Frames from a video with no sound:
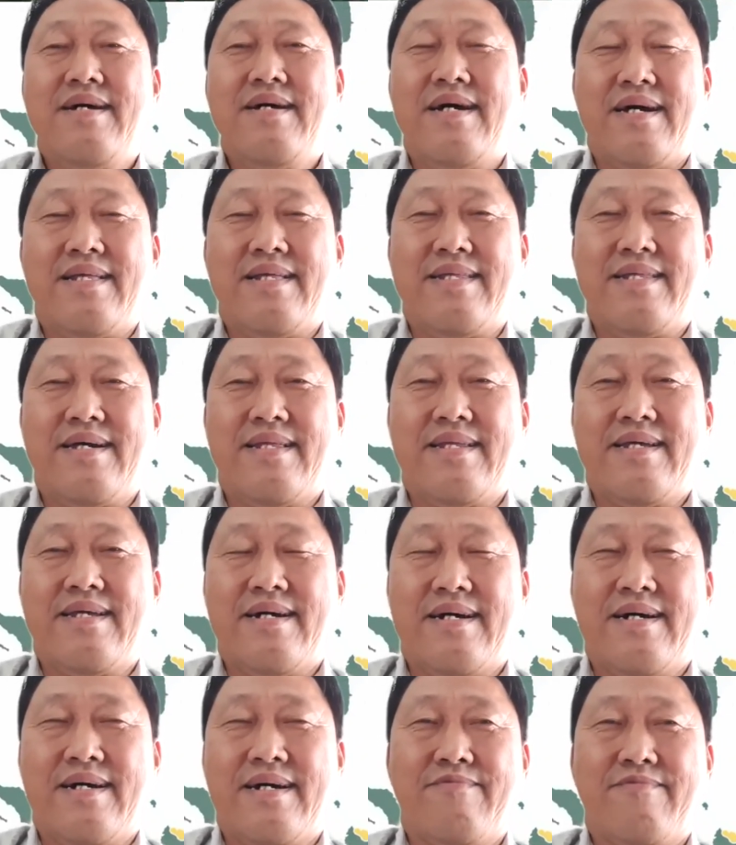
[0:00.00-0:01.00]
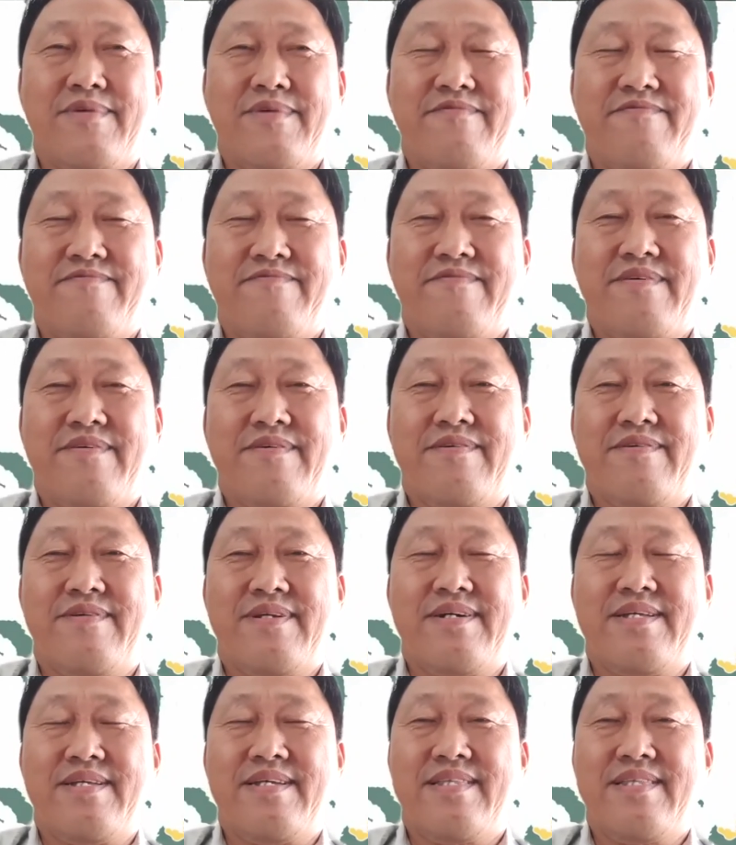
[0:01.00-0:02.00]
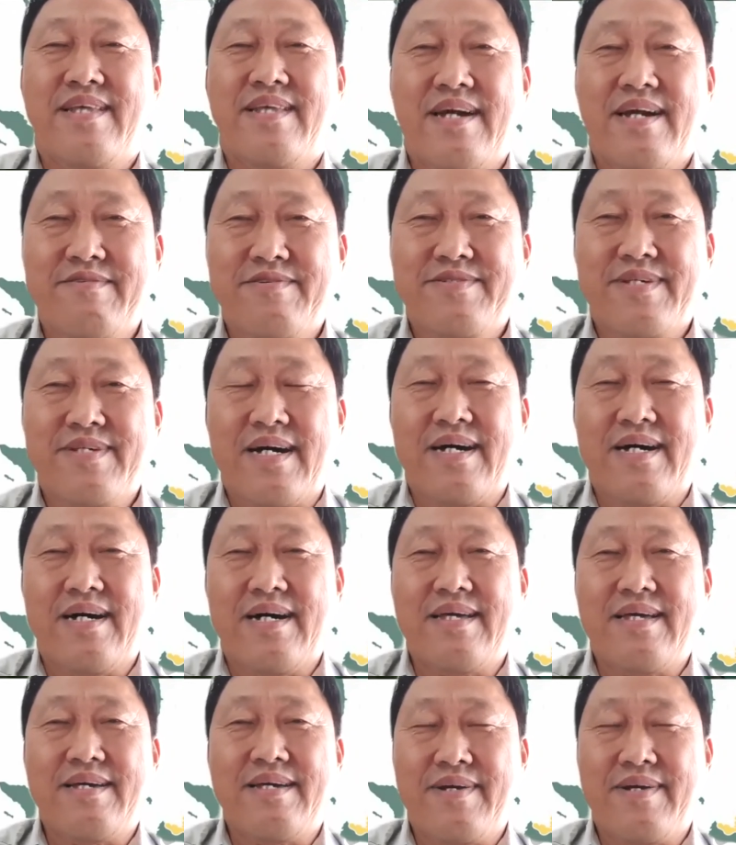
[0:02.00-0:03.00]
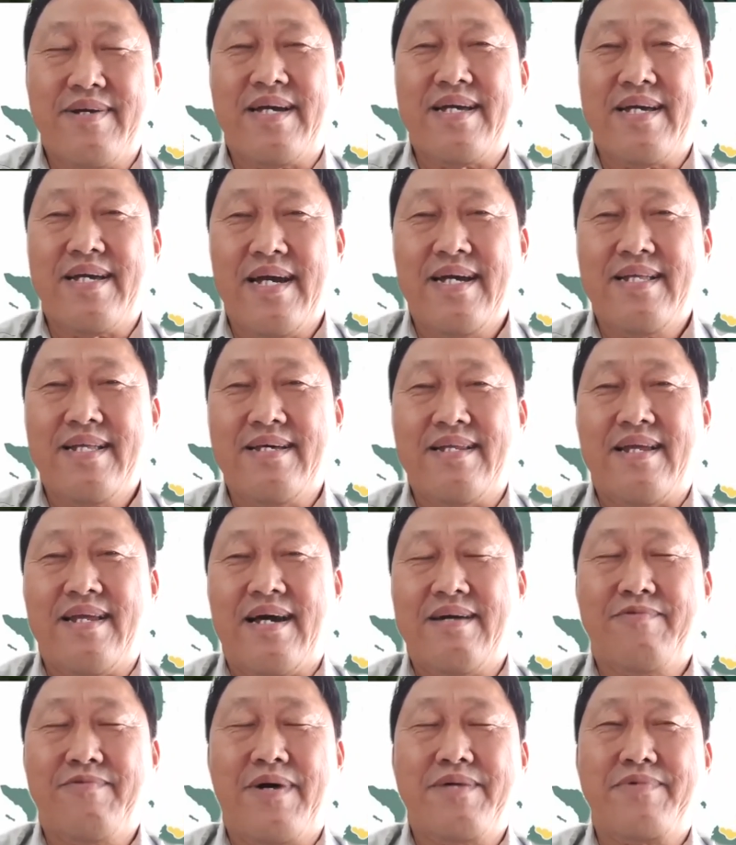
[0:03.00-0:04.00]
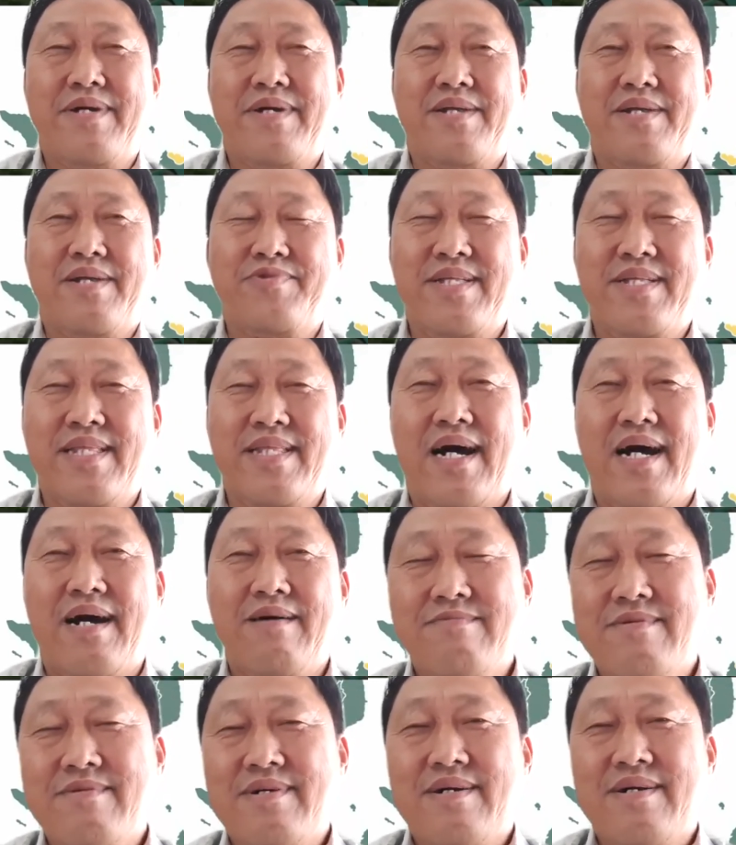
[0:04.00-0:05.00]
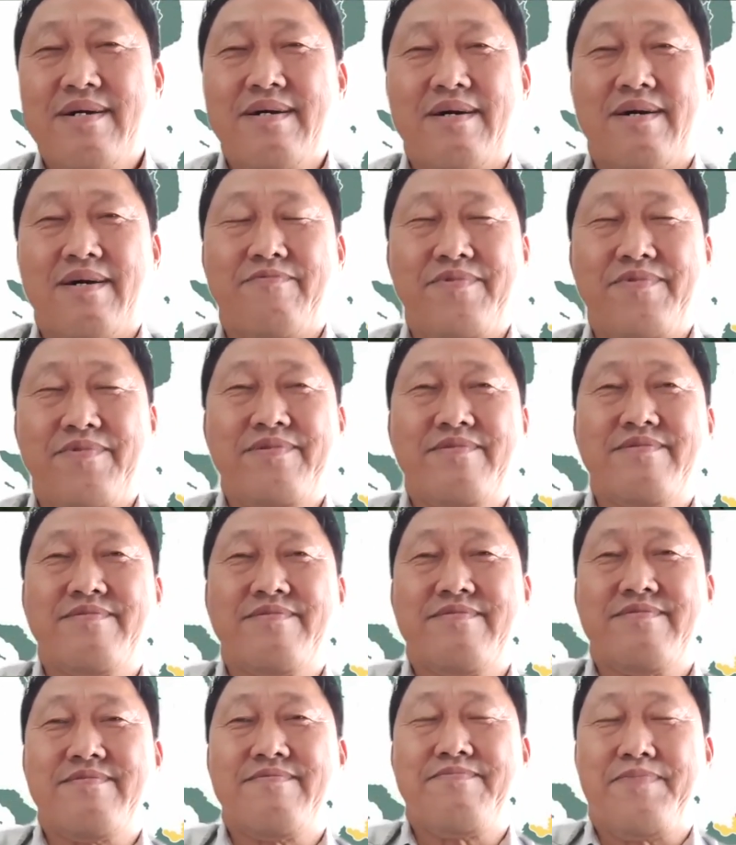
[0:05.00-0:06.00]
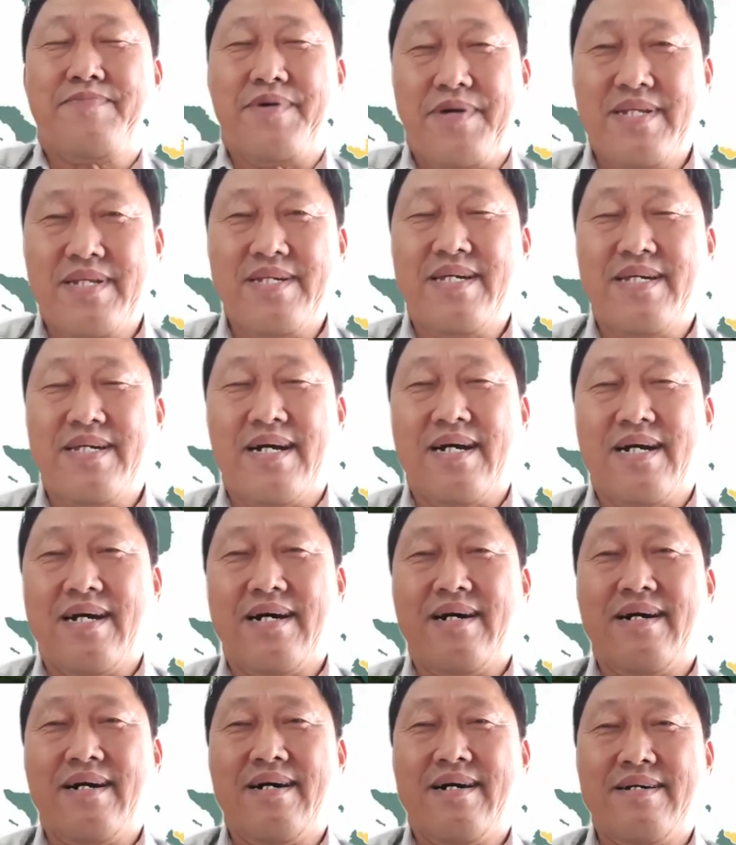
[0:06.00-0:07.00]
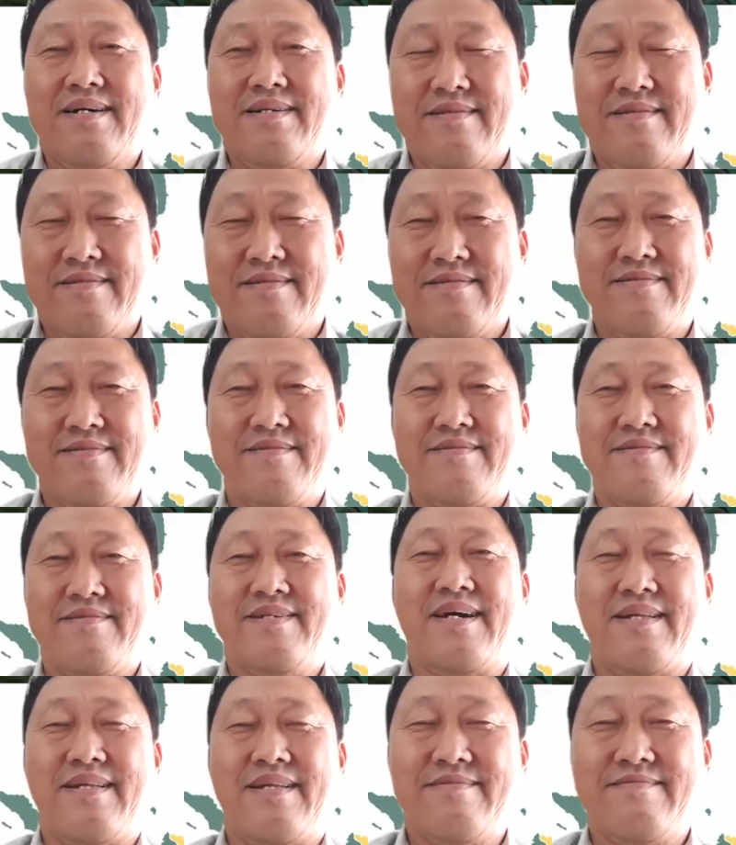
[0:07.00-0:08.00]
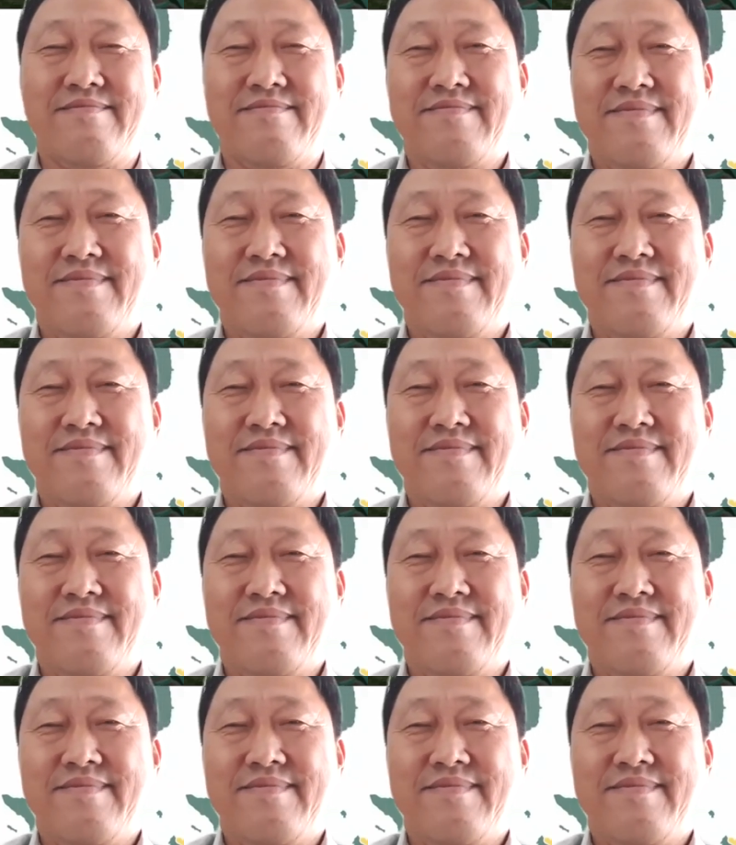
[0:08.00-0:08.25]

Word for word: and then uh, with all the details uh, that you can get, like what we are doing now, of you poly, uh, you can